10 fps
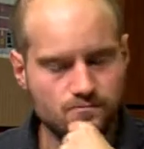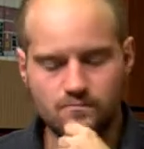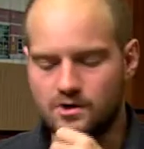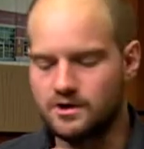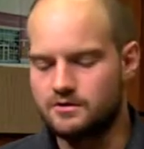
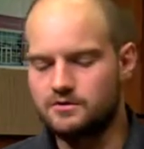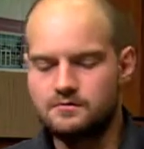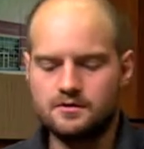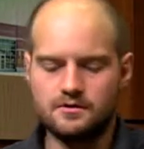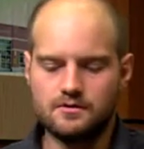Right on,
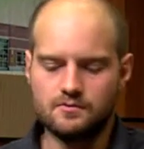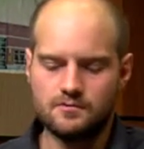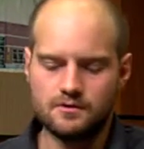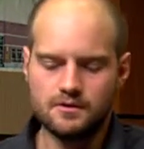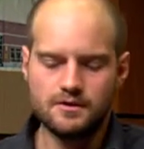right on.
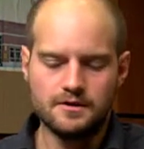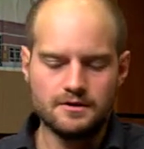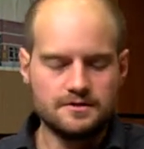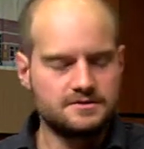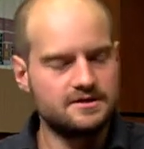Well,
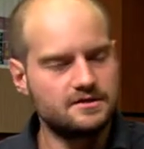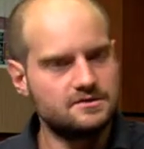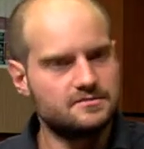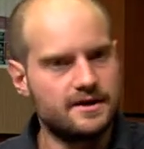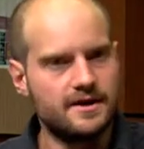tell
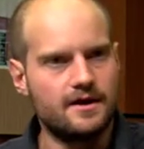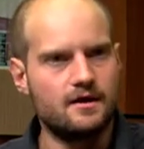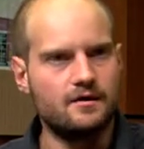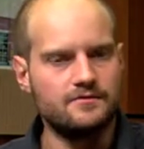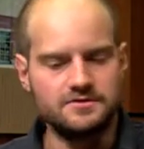us about
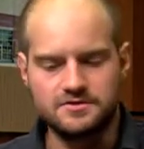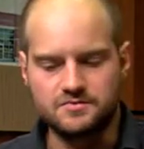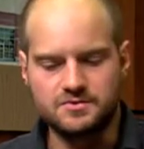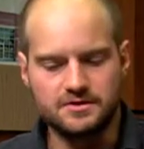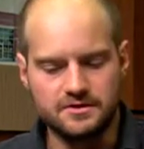how the
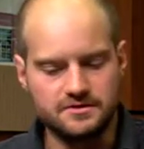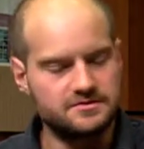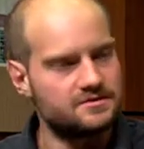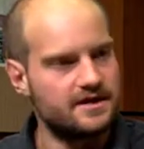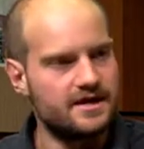
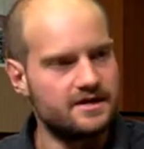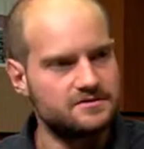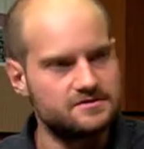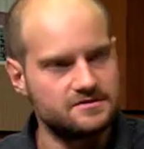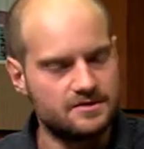experience
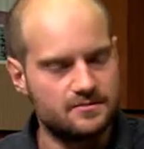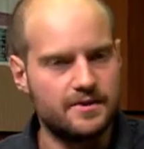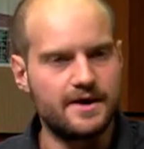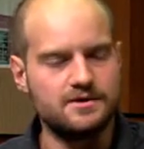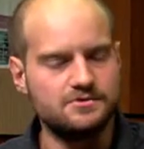has
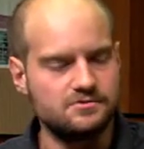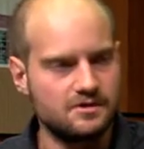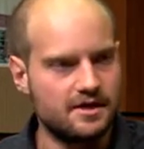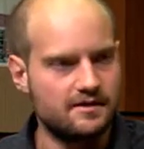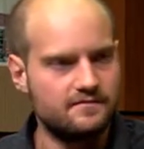impacted your
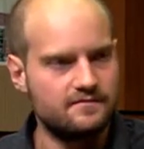life